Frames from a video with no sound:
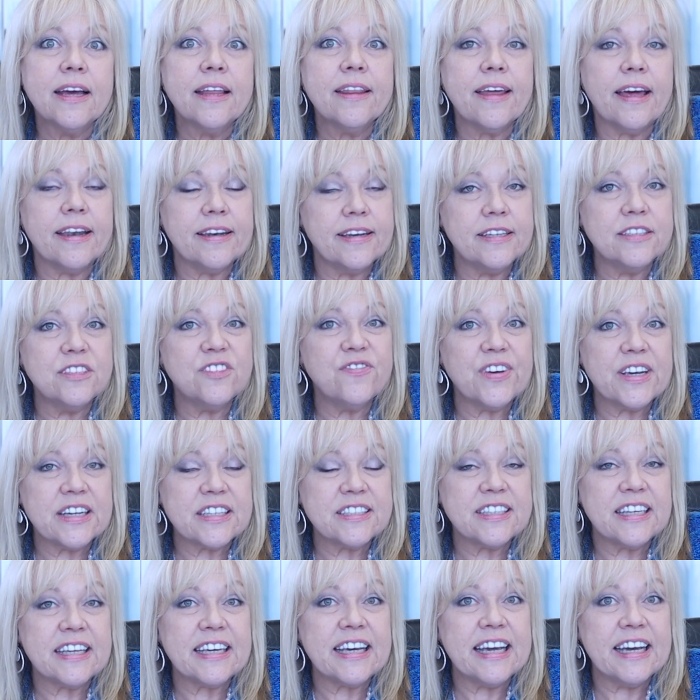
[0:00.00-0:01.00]
that needs
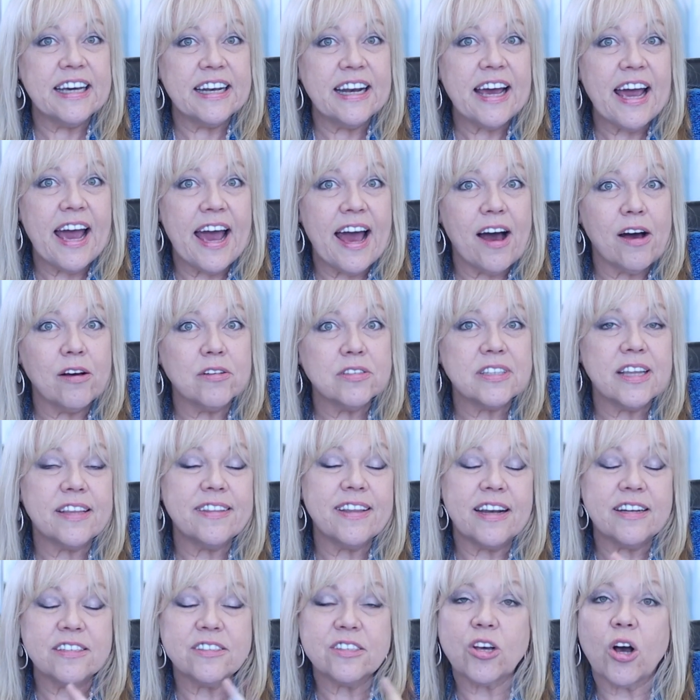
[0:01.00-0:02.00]
fixing in a house and
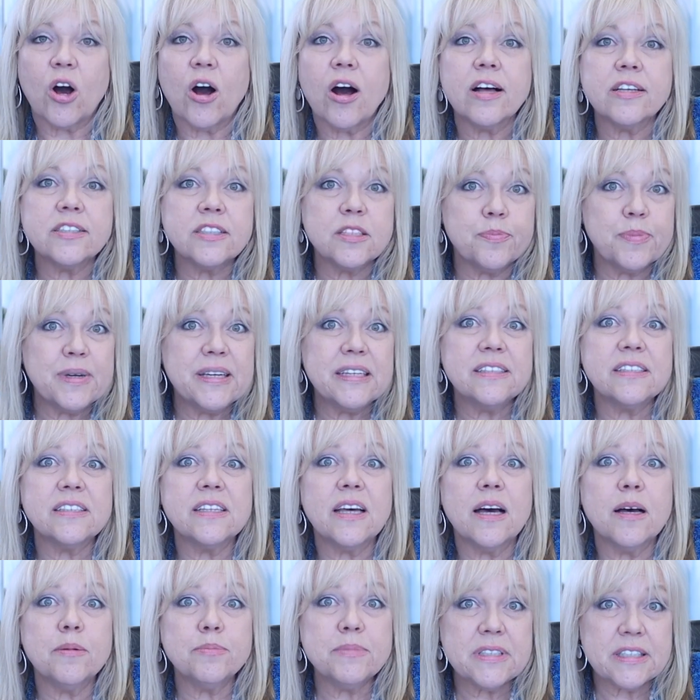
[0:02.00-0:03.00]
that has cost me
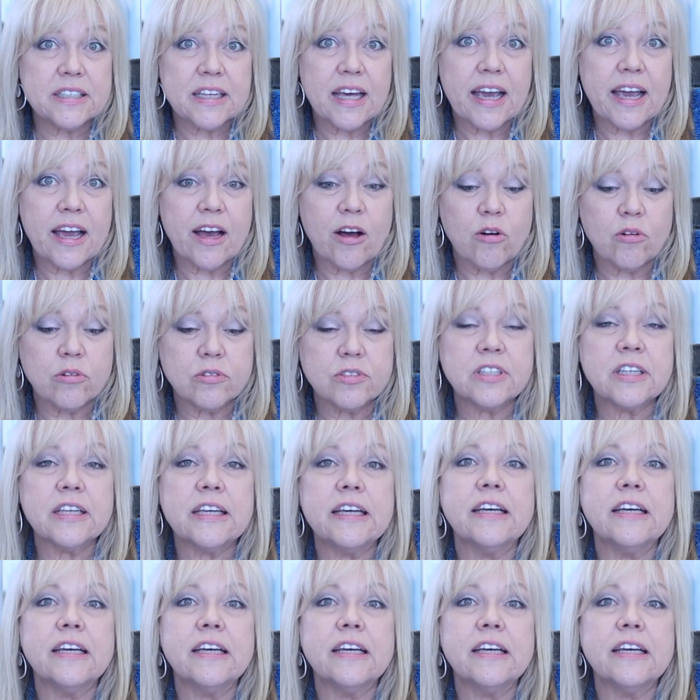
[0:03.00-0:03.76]
some sales